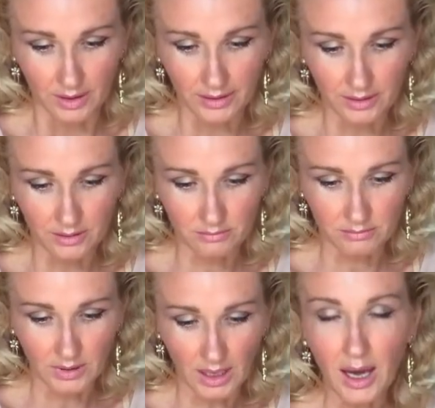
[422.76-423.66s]

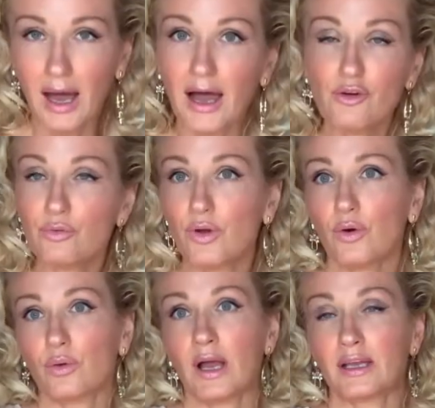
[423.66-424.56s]
And I don't
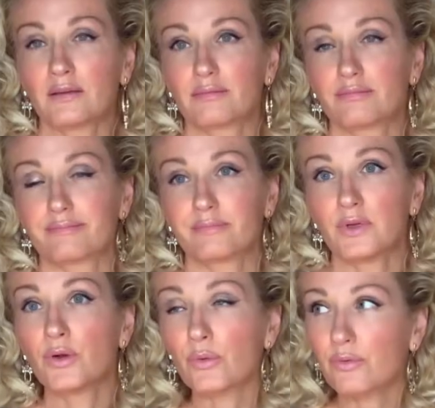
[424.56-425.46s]
know, like,
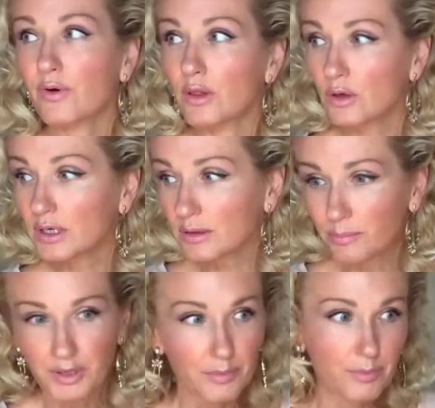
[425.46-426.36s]
you know, if I look at
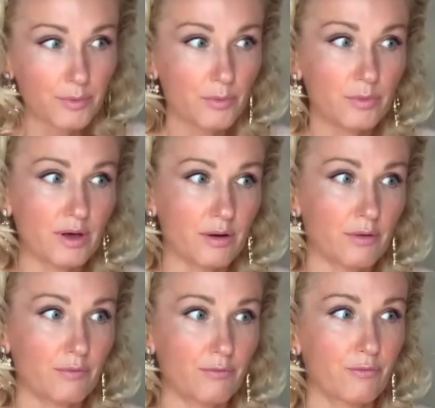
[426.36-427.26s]
people that
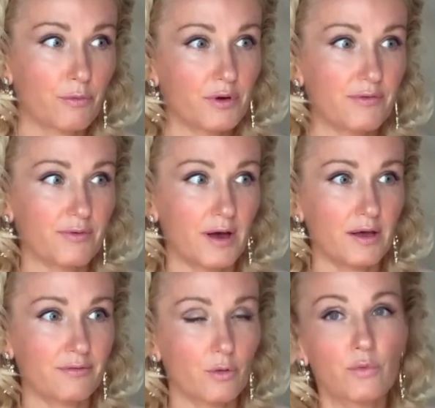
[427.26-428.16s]
are
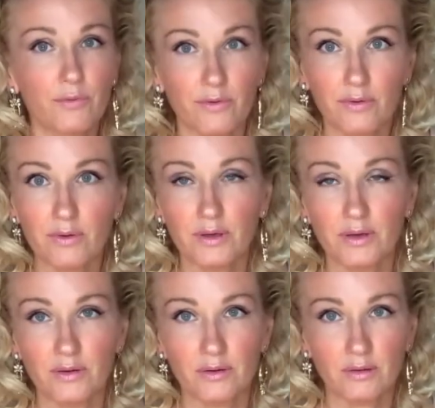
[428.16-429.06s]
45 over,
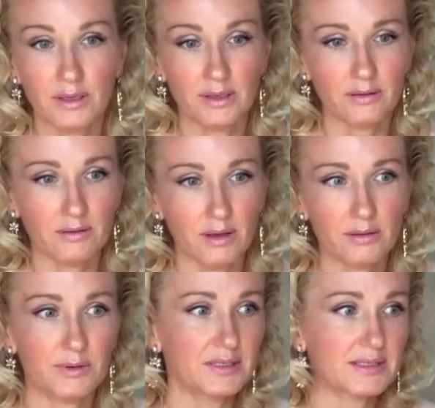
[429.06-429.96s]
you know,
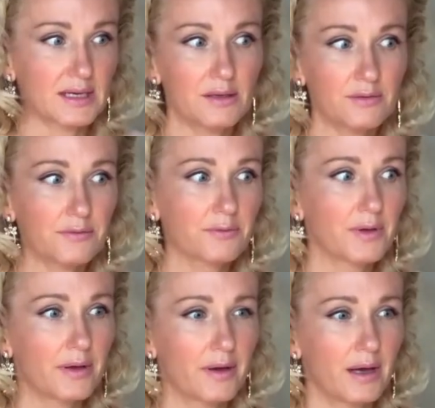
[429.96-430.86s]
like myself,
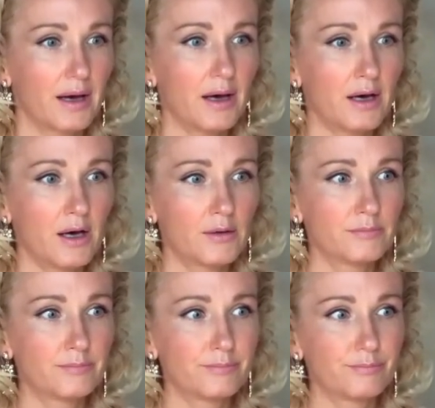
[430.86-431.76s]

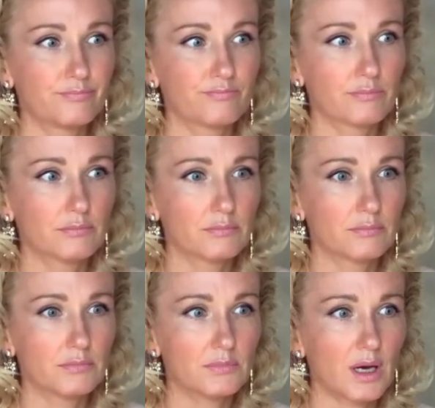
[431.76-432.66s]

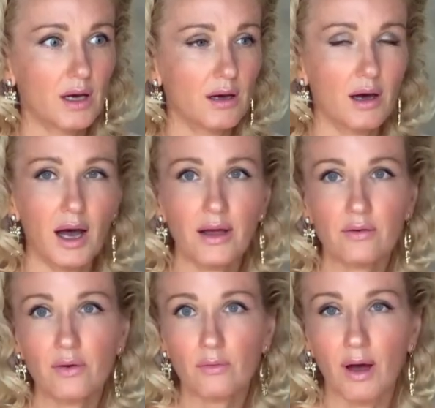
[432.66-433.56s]
I
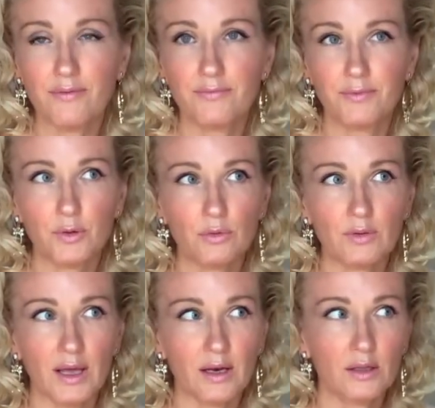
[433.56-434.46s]
don't know, I feel
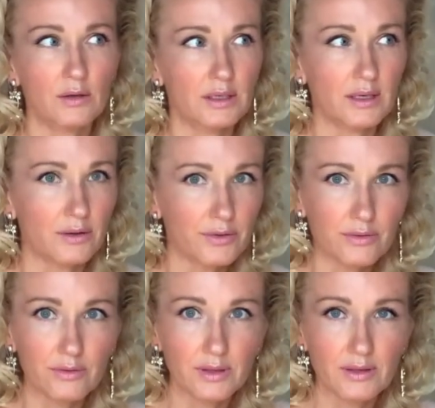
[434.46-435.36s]
that I look
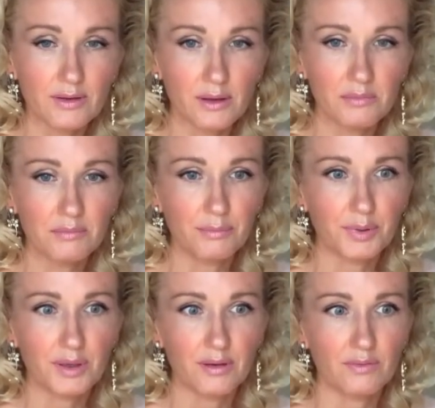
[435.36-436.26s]
younger than them,
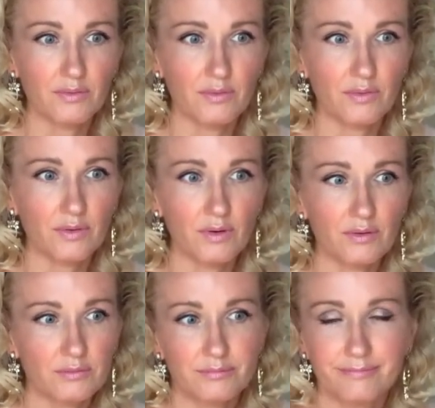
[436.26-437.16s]
but, you
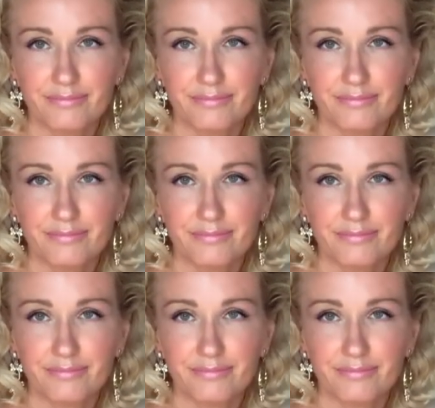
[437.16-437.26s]
know,